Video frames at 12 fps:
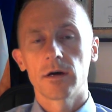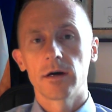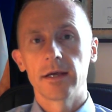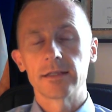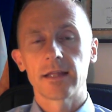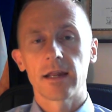
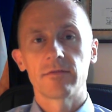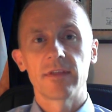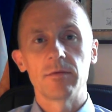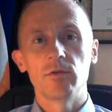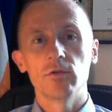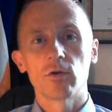instead if
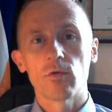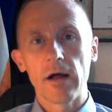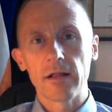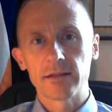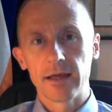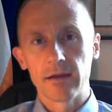they do
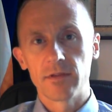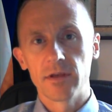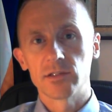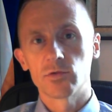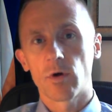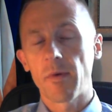qualitative
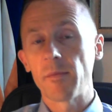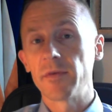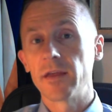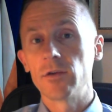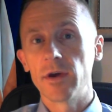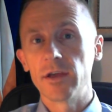thesis work, maybe
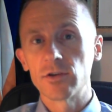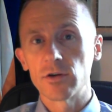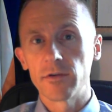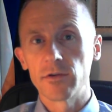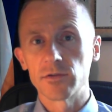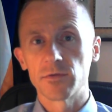they do
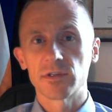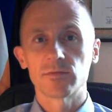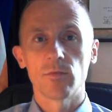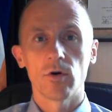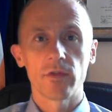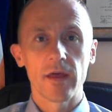interviews with a
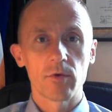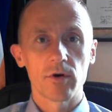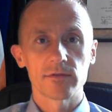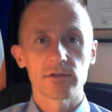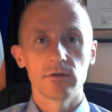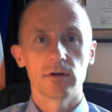small number
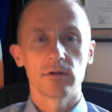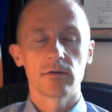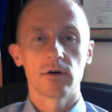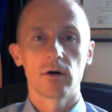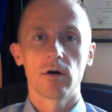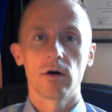
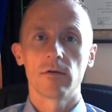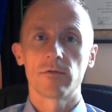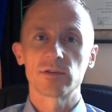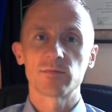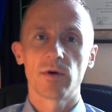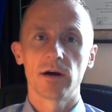of
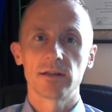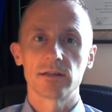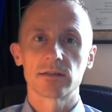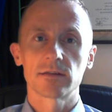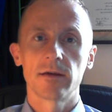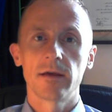
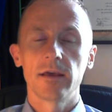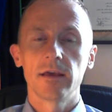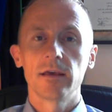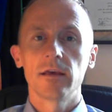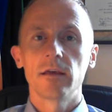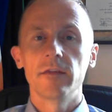respondents,
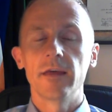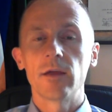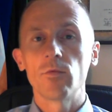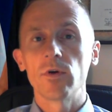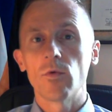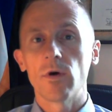
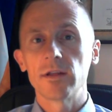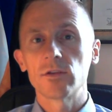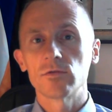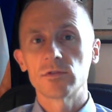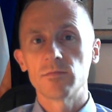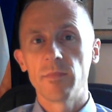then we want
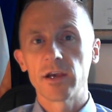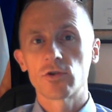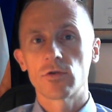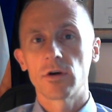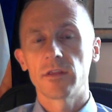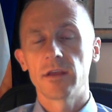to make
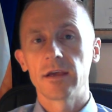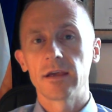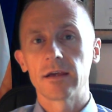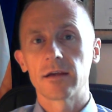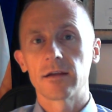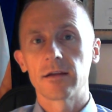sure
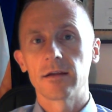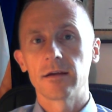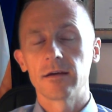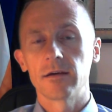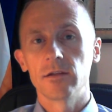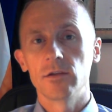they
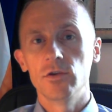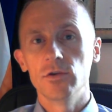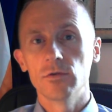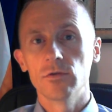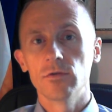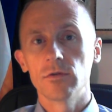
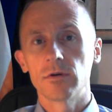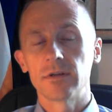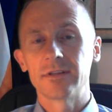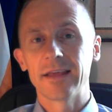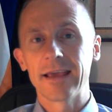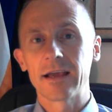do
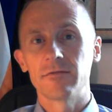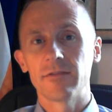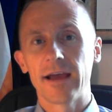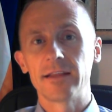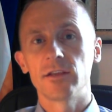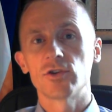take
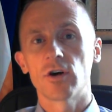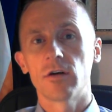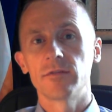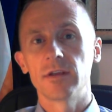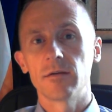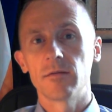advantage
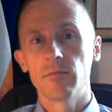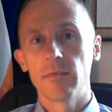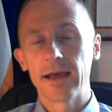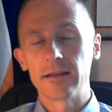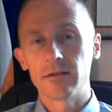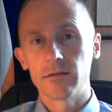of
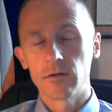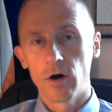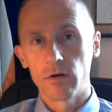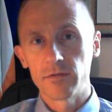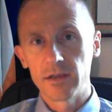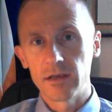
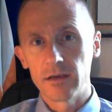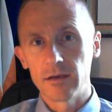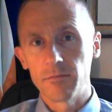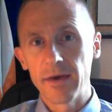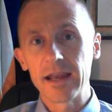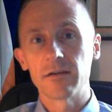the
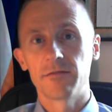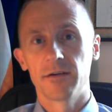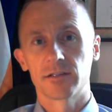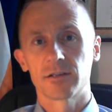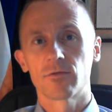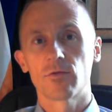
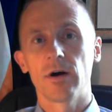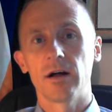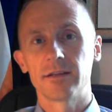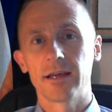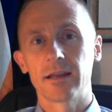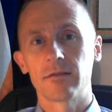benefits of
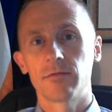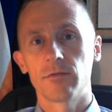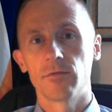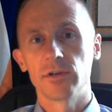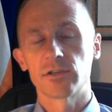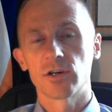qualitative
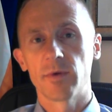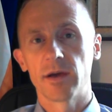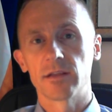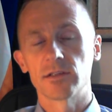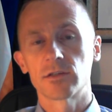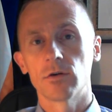research
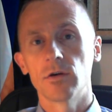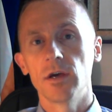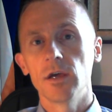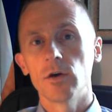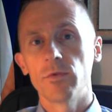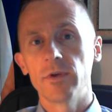methods. So
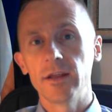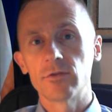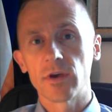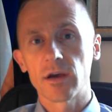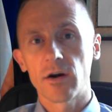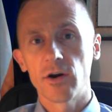we need
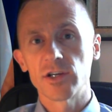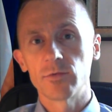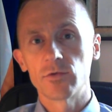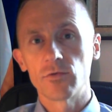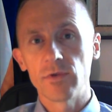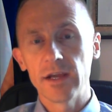to encourage
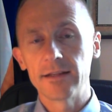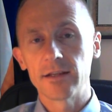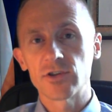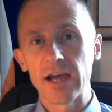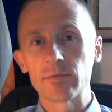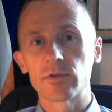them to read the
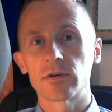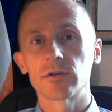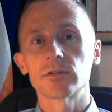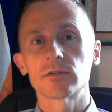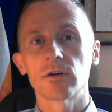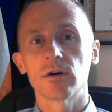
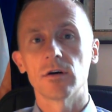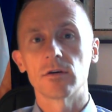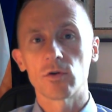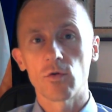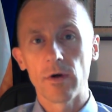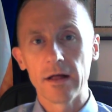chapters
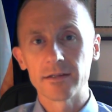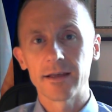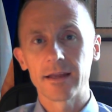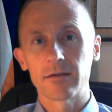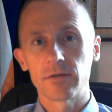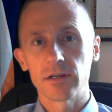on
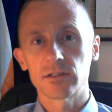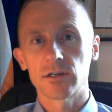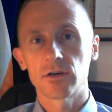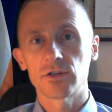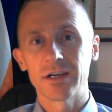qualitative research